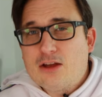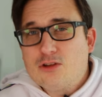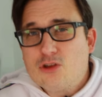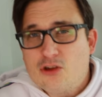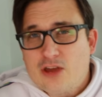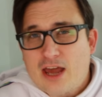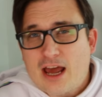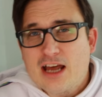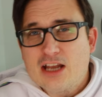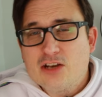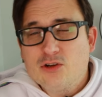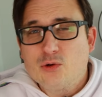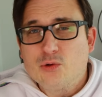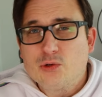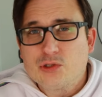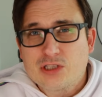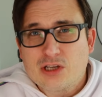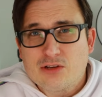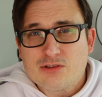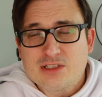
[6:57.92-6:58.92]
Now you can
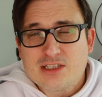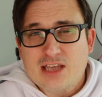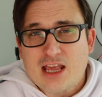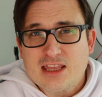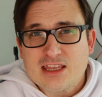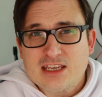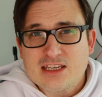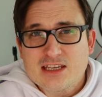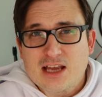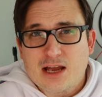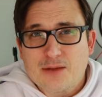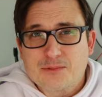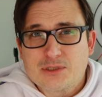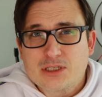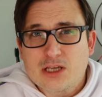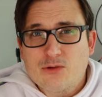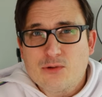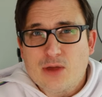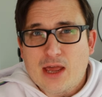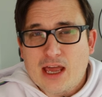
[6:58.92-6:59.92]
also set this up
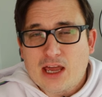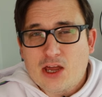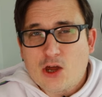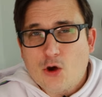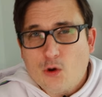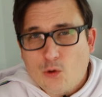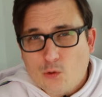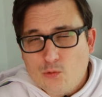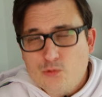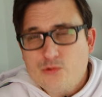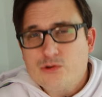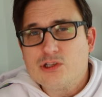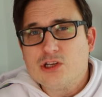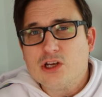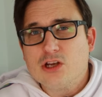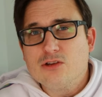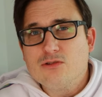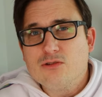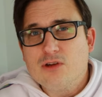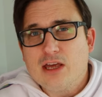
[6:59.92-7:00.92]
so it calls
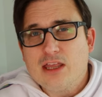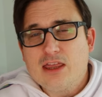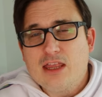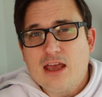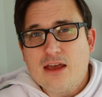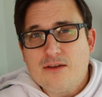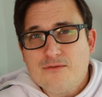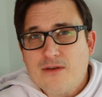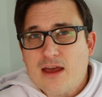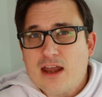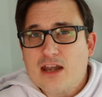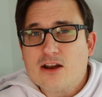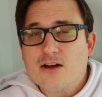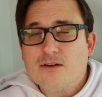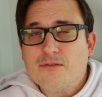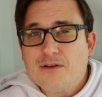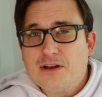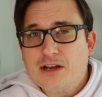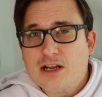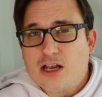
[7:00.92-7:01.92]
you in the event
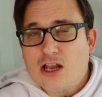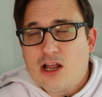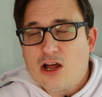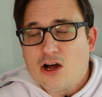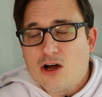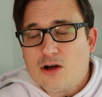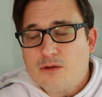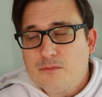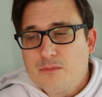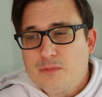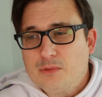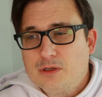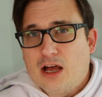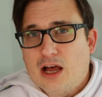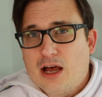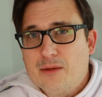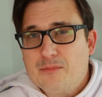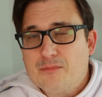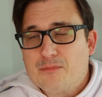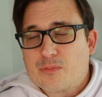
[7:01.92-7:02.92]
of an alarm,
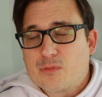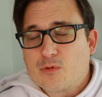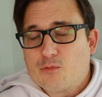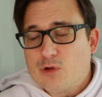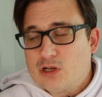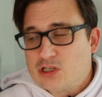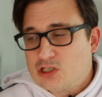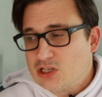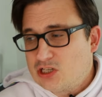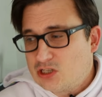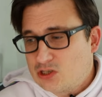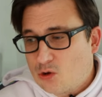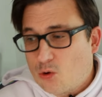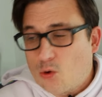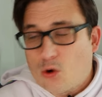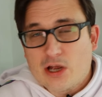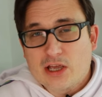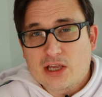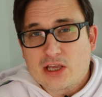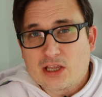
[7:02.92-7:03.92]
which is
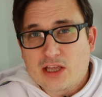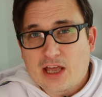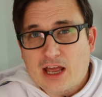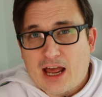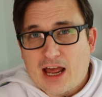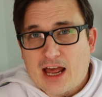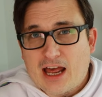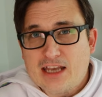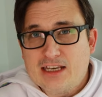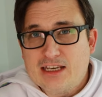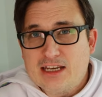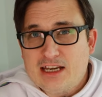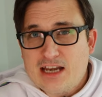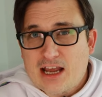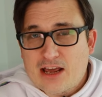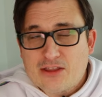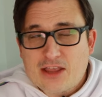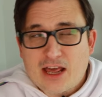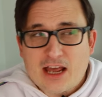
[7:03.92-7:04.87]
quite handy. Now